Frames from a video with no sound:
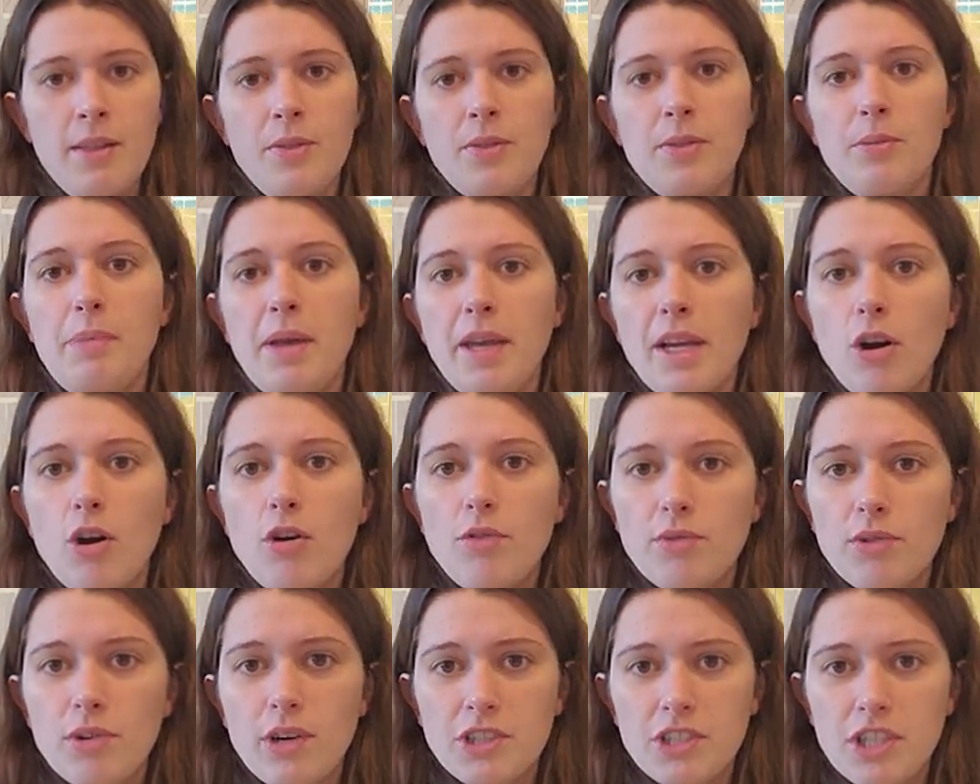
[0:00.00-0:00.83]
The big
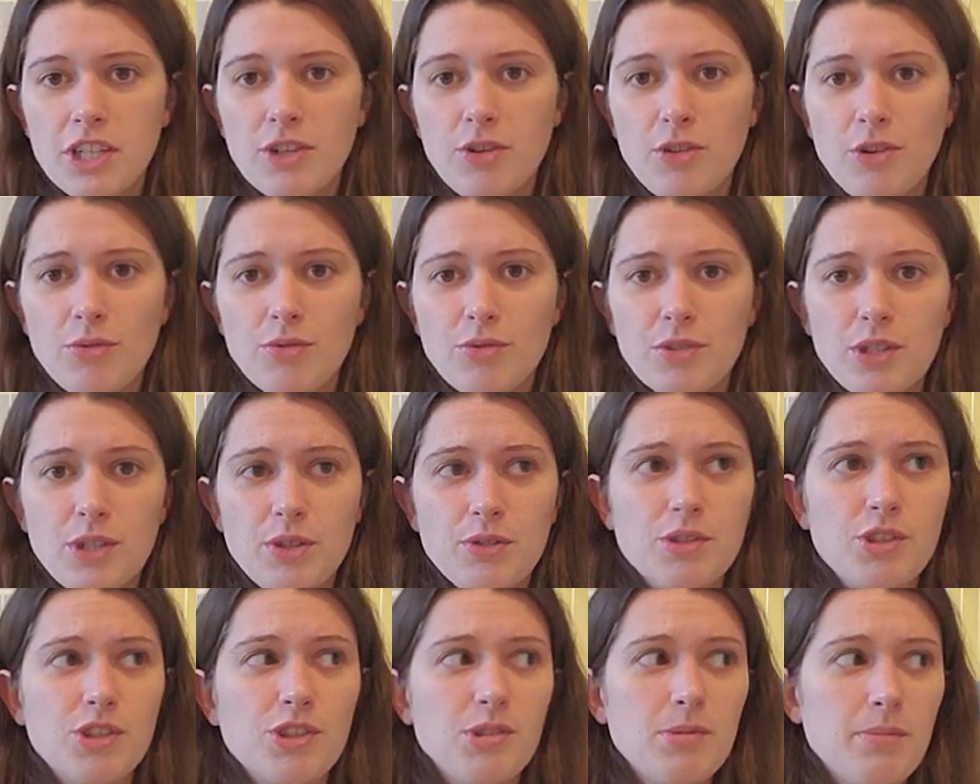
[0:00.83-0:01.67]
overarching goal for
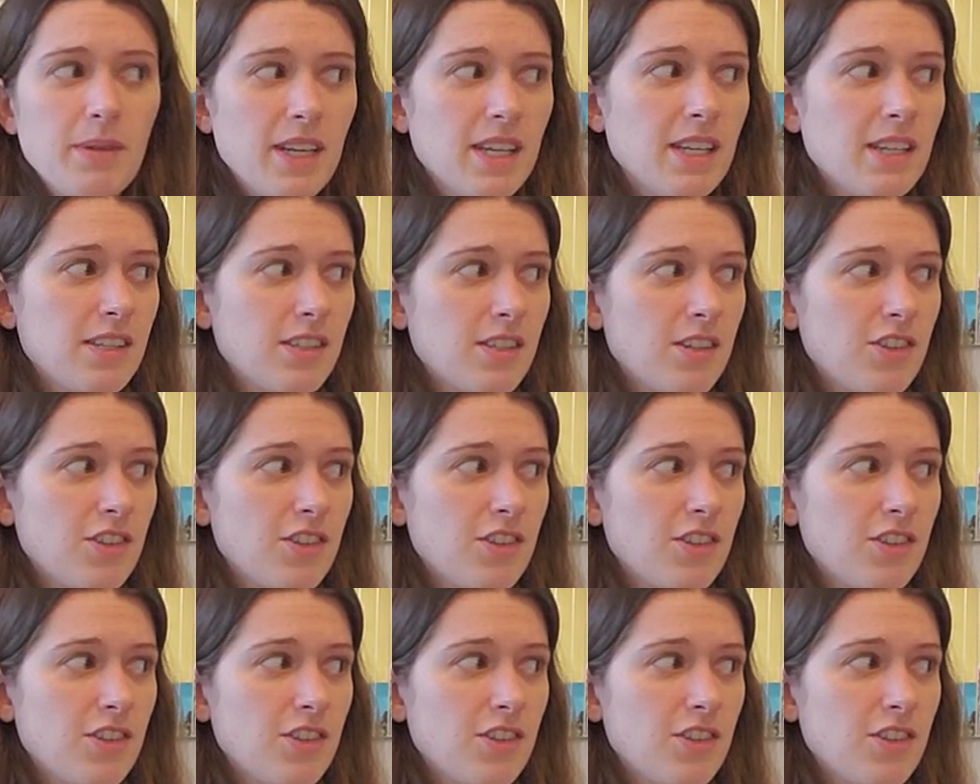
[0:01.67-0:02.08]
YouTube is